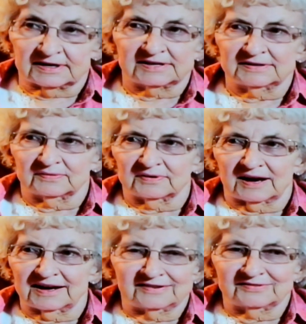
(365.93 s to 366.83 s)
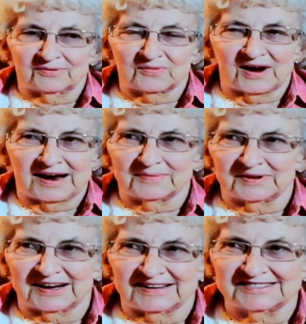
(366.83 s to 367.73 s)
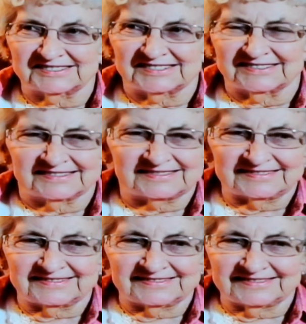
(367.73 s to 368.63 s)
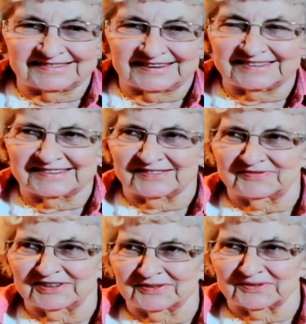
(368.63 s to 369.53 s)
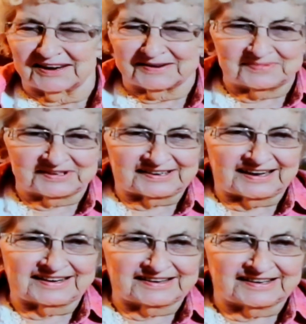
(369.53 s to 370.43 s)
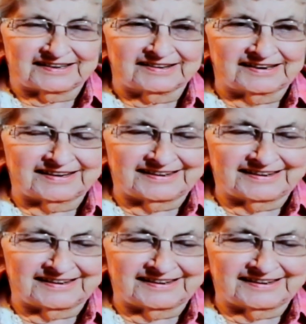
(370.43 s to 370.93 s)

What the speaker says: I don't know why, but I didn't feel right, but I did.